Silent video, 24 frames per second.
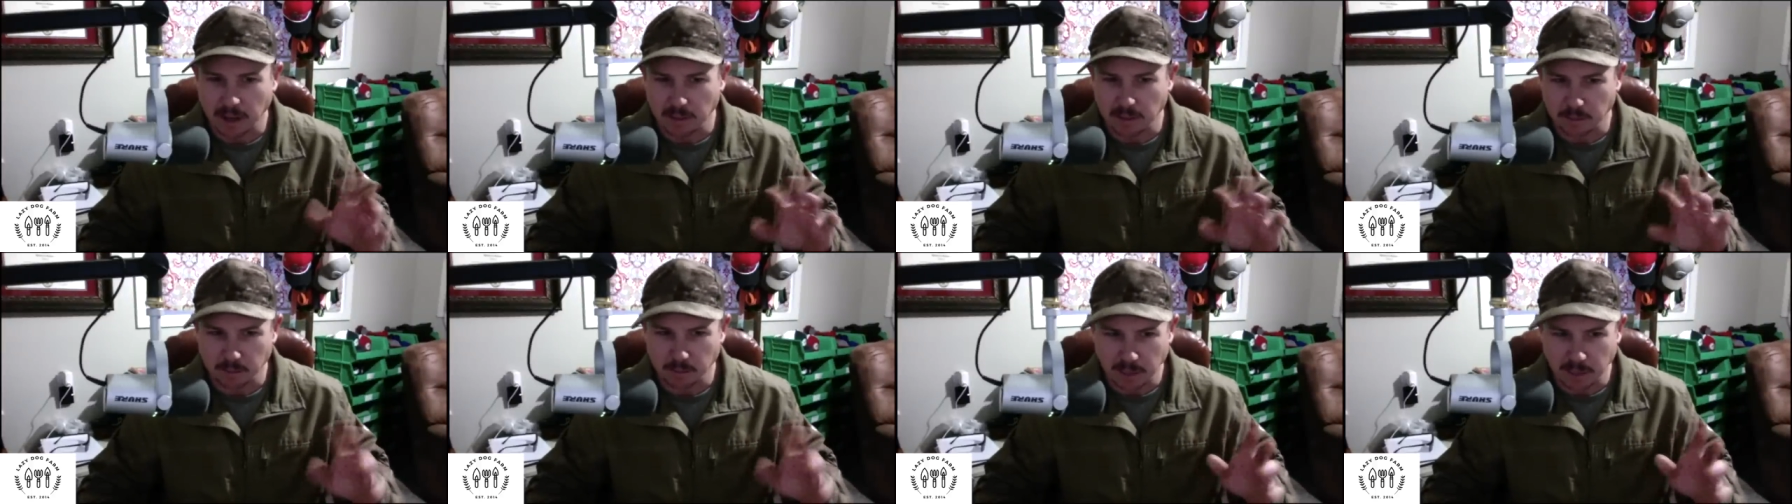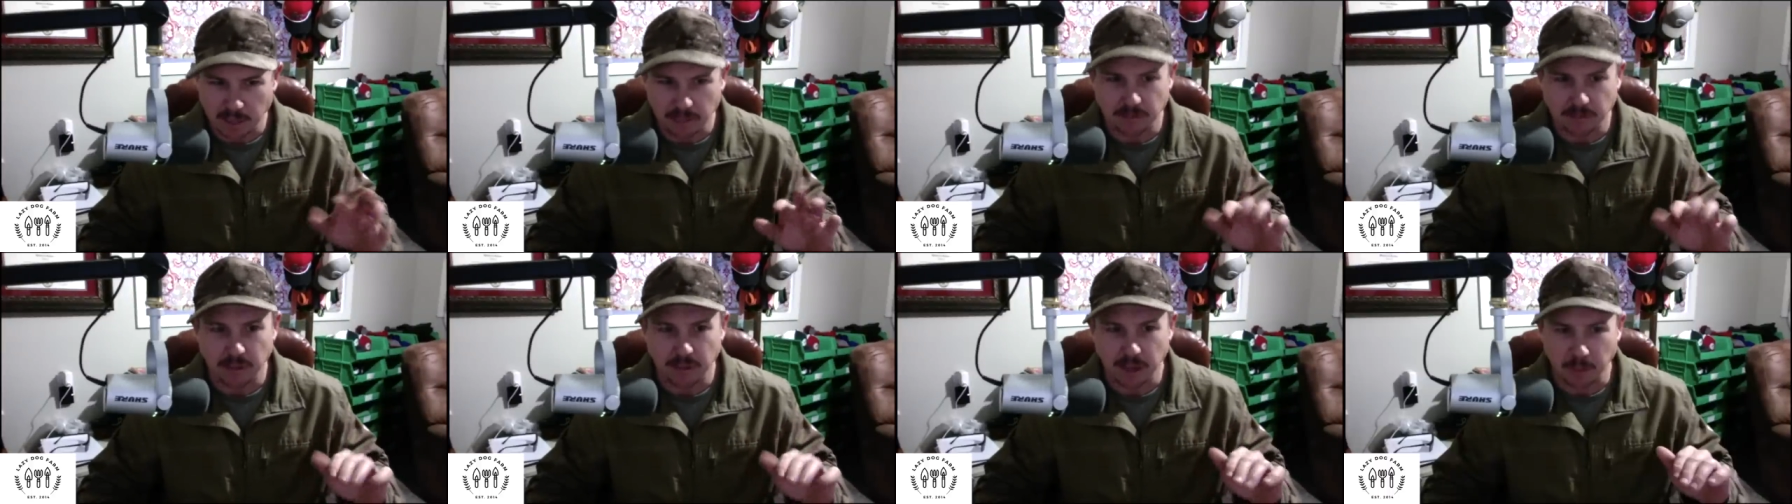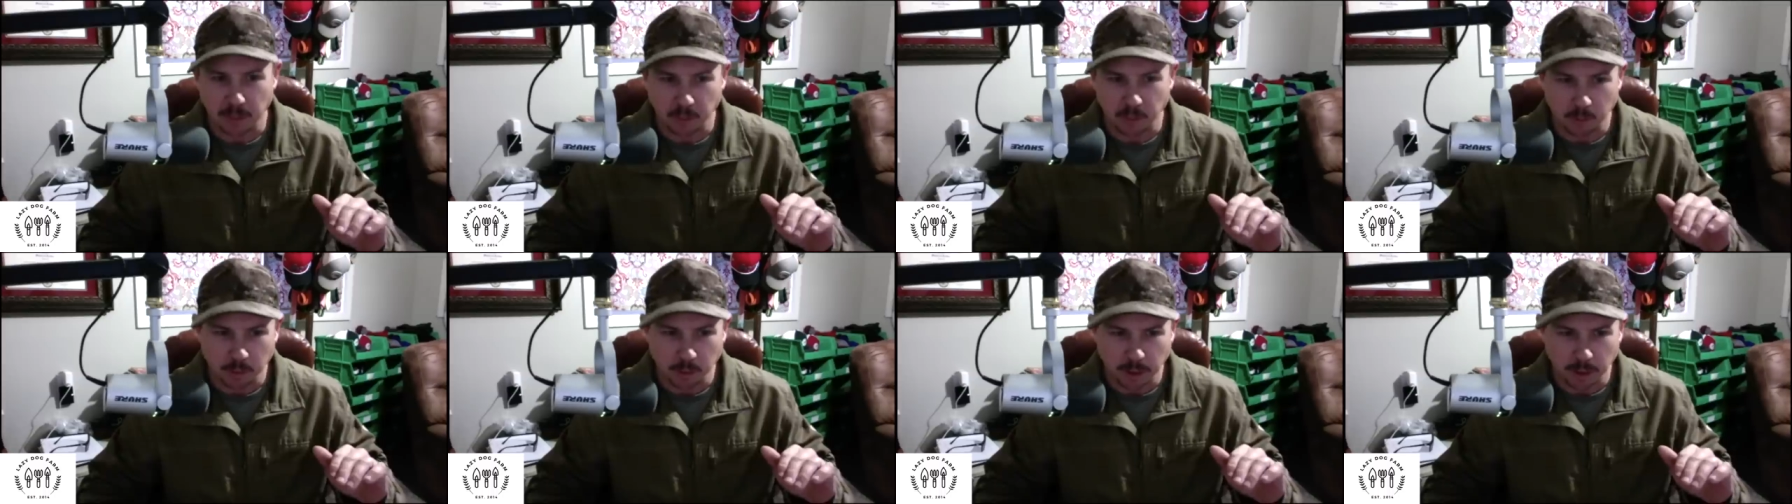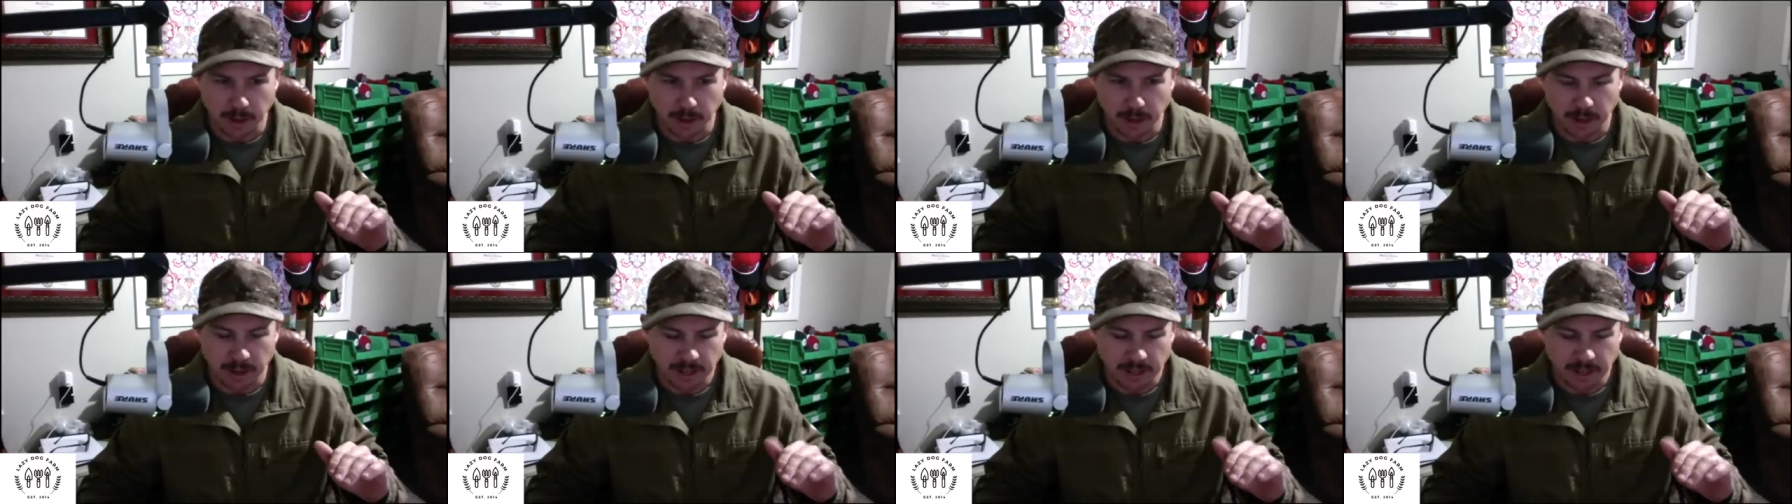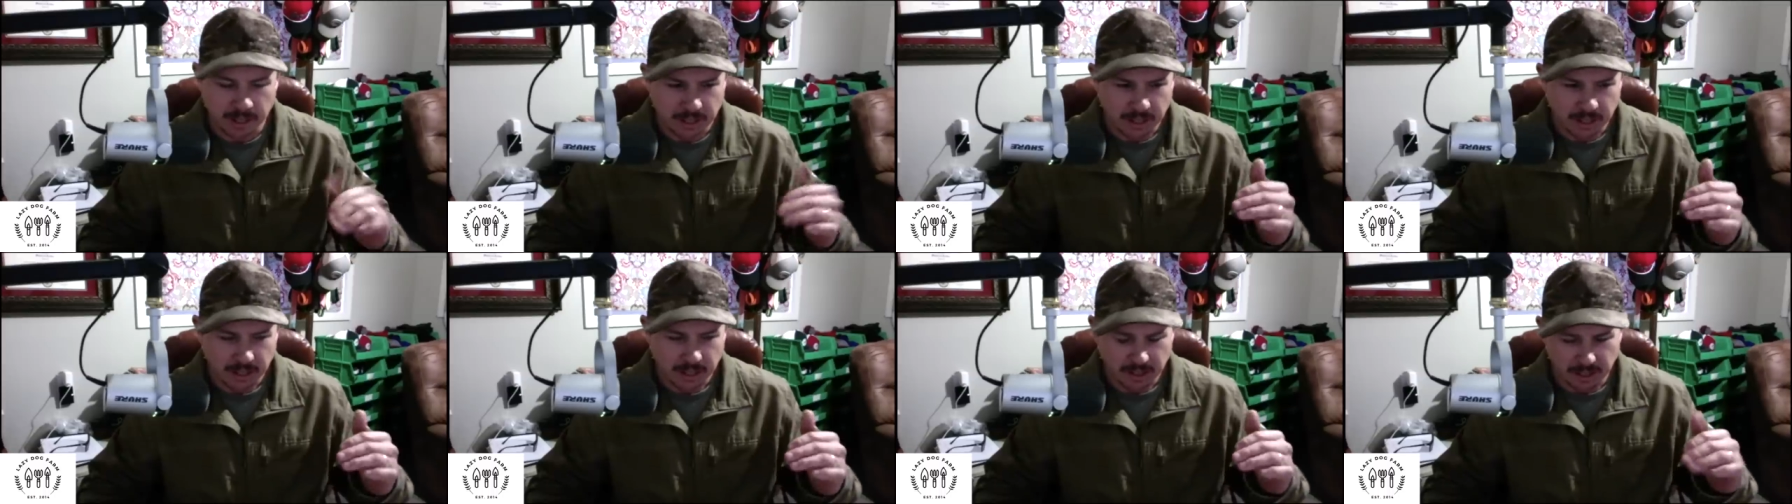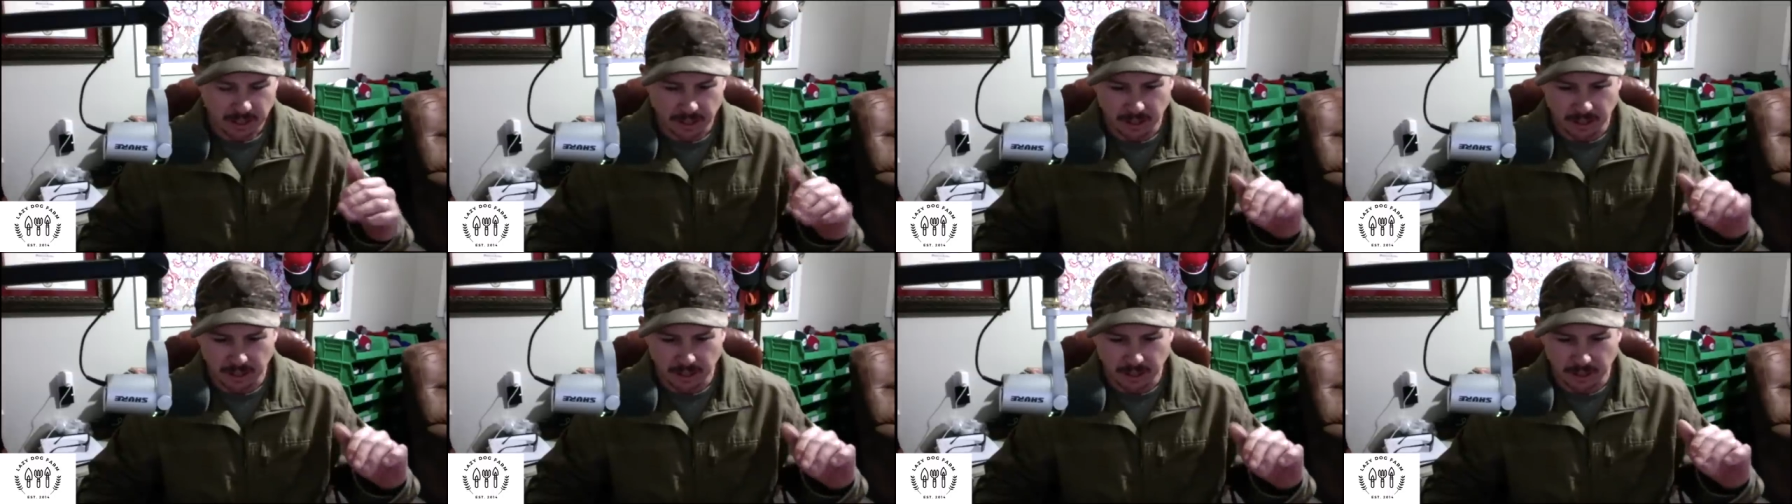mid-February
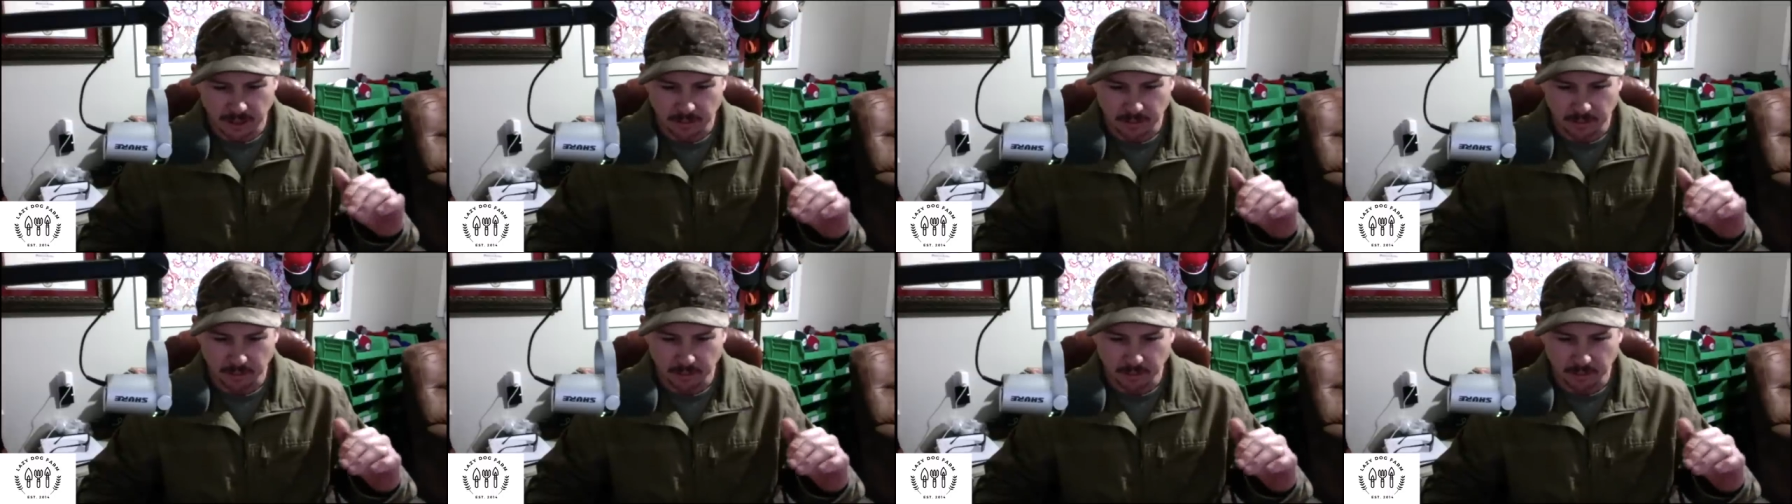um,